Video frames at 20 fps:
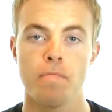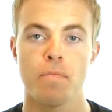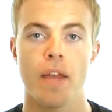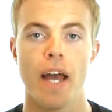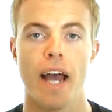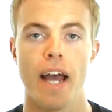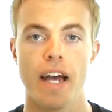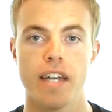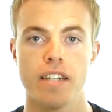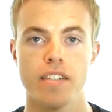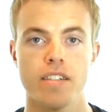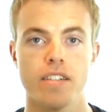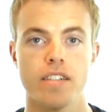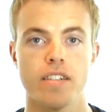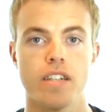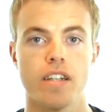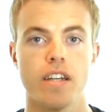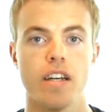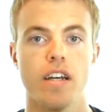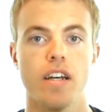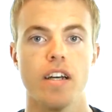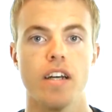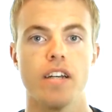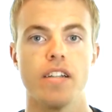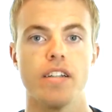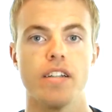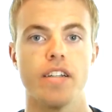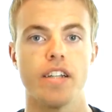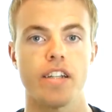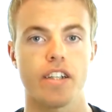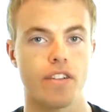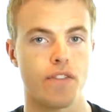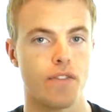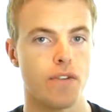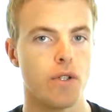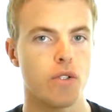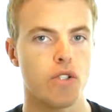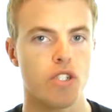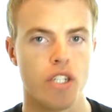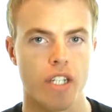Hence, the
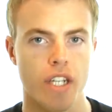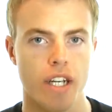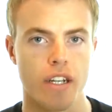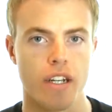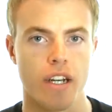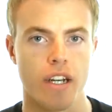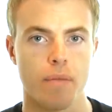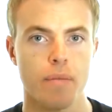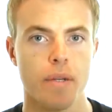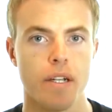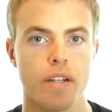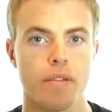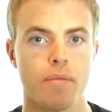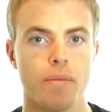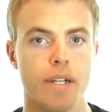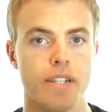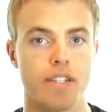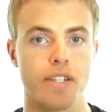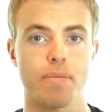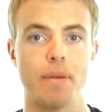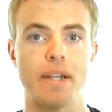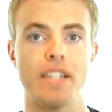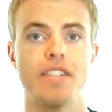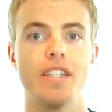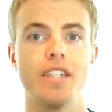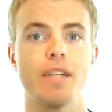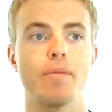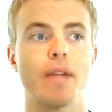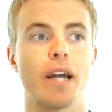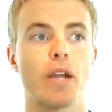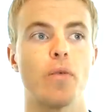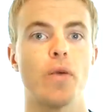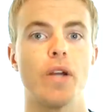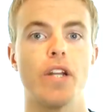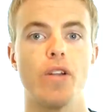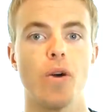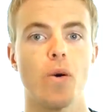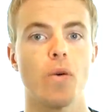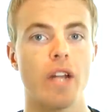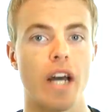confusion can come in because it may seem like we
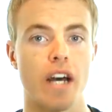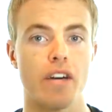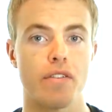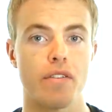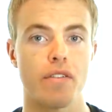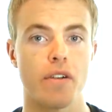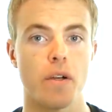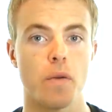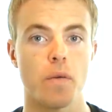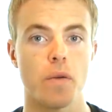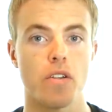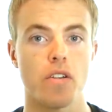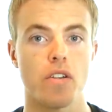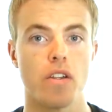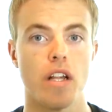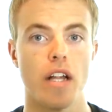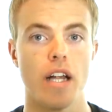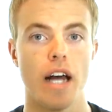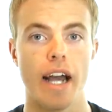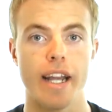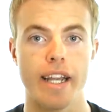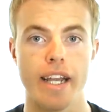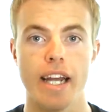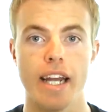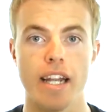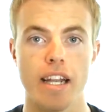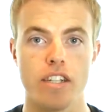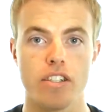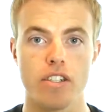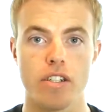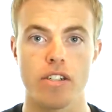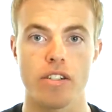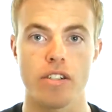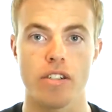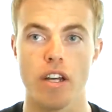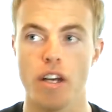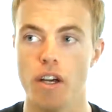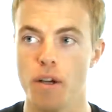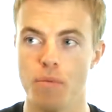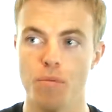don't have free will, I cannot just
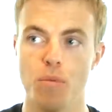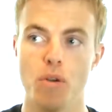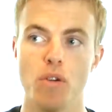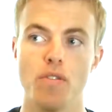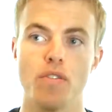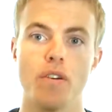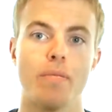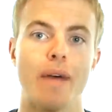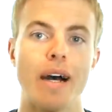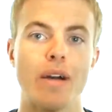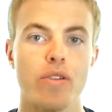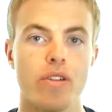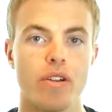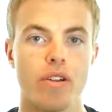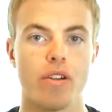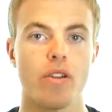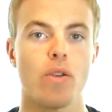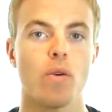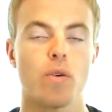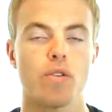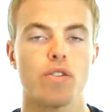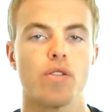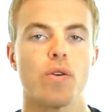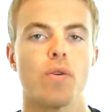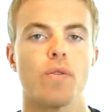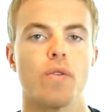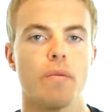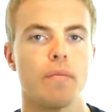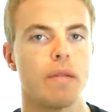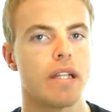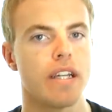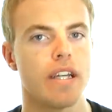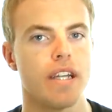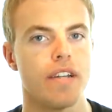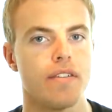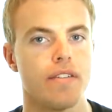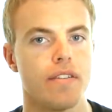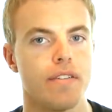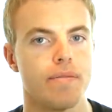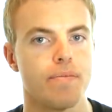move a mountain, or so we believe.
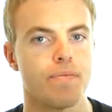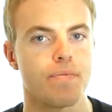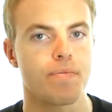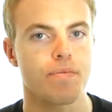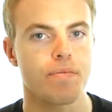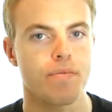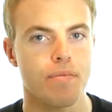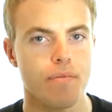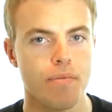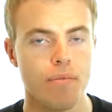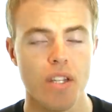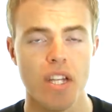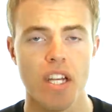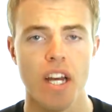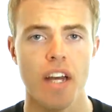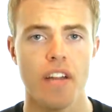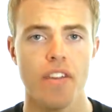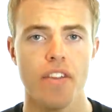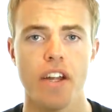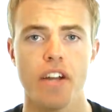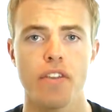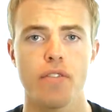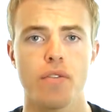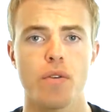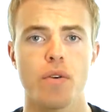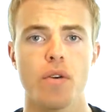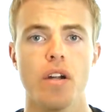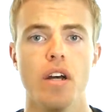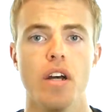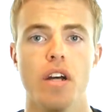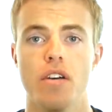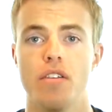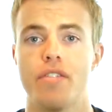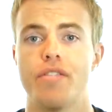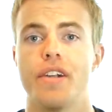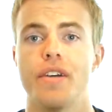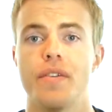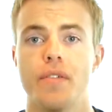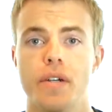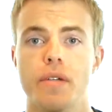Therefore,
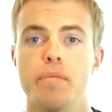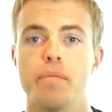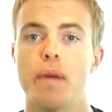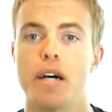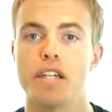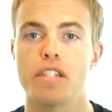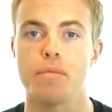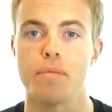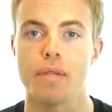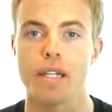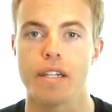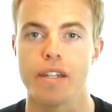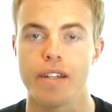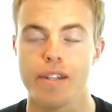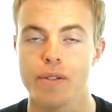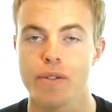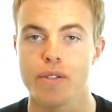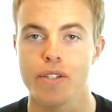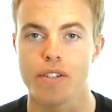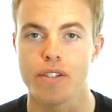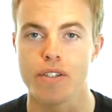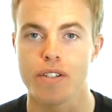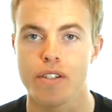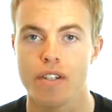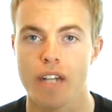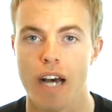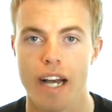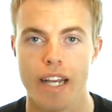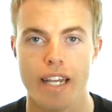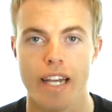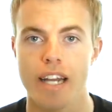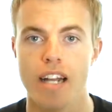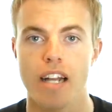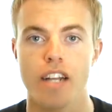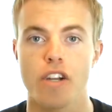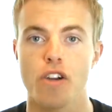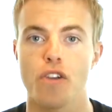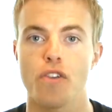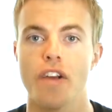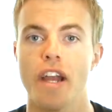free will must be an illusion. I cannot
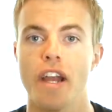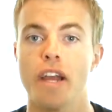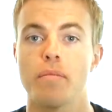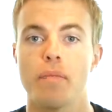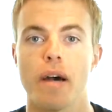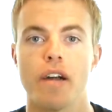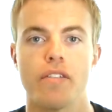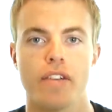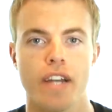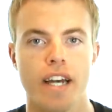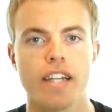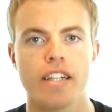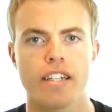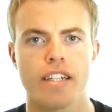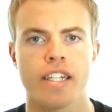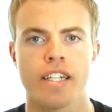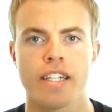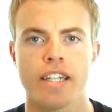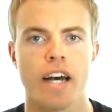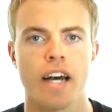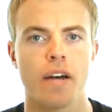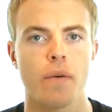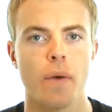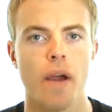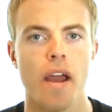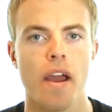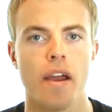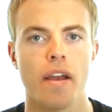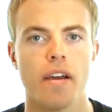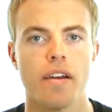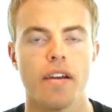create my reality in that way.